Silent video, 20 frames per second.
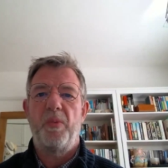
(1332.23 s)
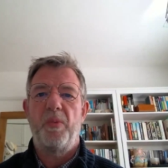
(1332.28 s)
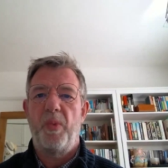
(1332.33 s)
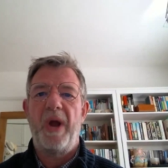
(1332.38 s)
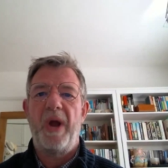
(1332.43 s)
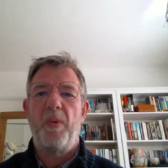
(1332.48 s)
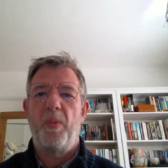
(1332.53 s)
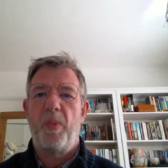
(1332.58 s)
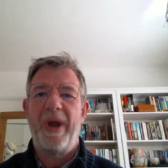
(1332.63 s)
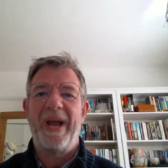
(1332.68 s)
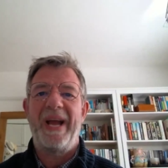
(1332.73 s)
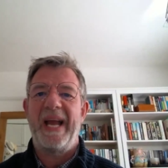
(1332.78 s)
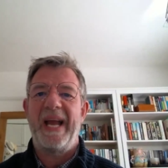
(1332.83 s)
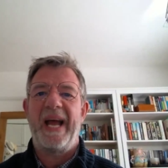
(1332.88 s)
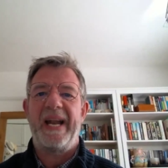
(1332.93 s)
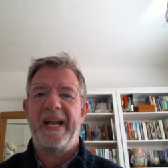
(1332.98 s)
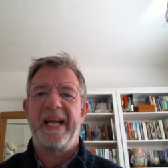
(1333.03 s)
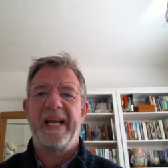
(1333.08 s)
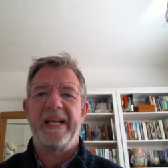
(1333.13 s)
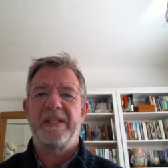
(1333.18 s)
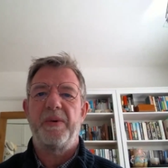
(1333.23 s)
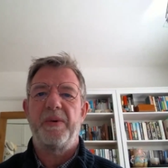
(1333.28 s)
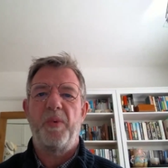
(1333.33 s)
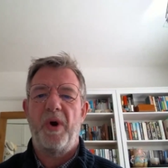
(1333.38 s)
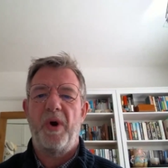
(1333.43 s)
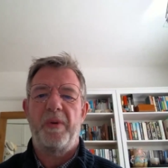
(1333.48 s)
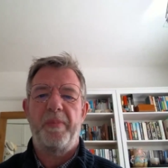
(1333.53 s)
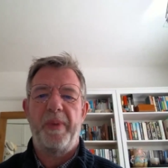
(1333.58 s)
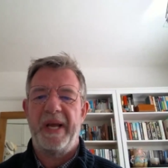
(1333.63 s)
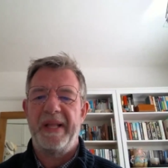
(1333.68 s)
We're getting it to
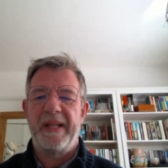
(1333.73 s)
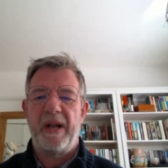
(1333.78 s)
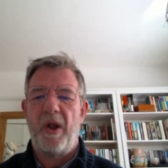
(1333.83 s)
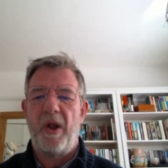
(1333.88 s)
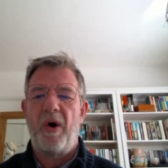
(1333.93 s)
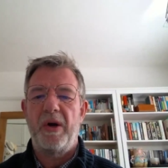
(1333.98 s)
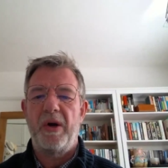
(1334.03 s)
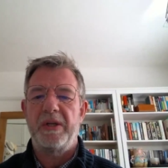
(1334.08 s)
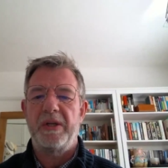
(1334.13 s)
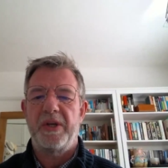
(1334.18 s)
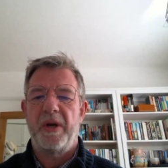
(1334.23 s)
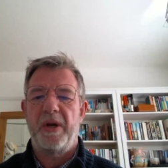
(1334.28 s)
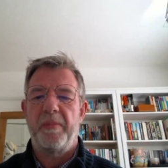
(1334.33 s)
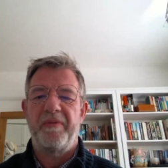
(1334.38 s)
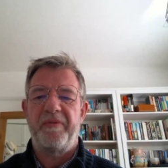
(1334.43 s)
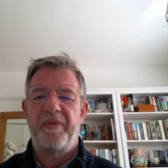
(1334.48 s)
work. But in the longer term,